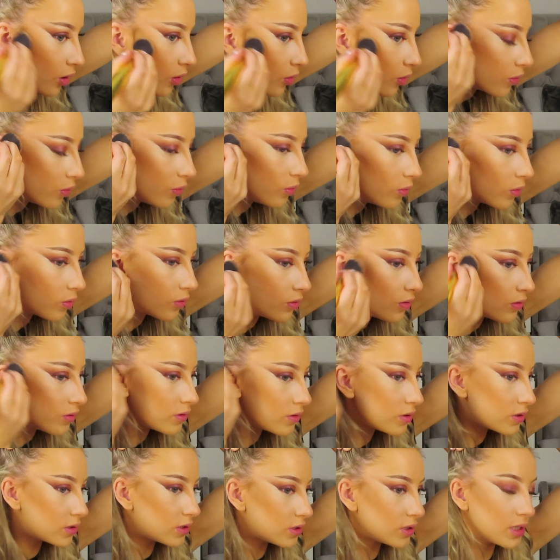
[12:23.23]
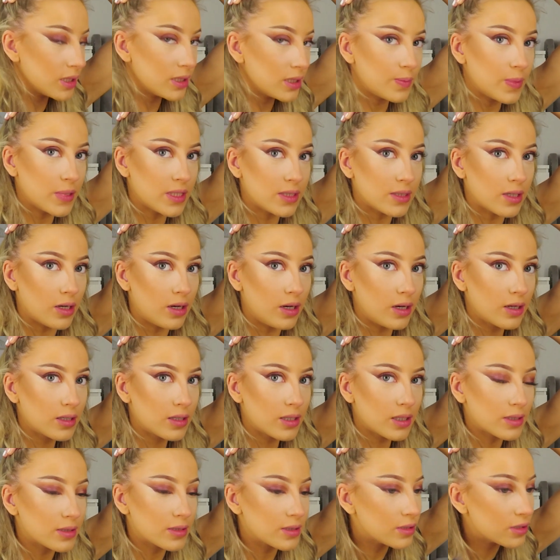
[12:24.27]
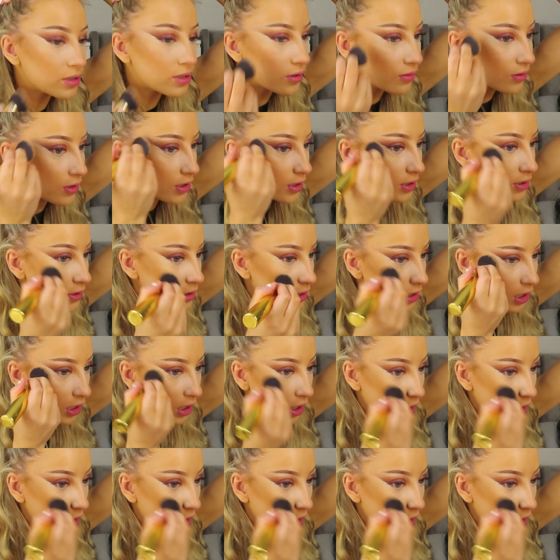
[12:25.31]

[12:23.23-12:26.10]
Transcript: Oh, she's a bit dark, isn't she, realistically?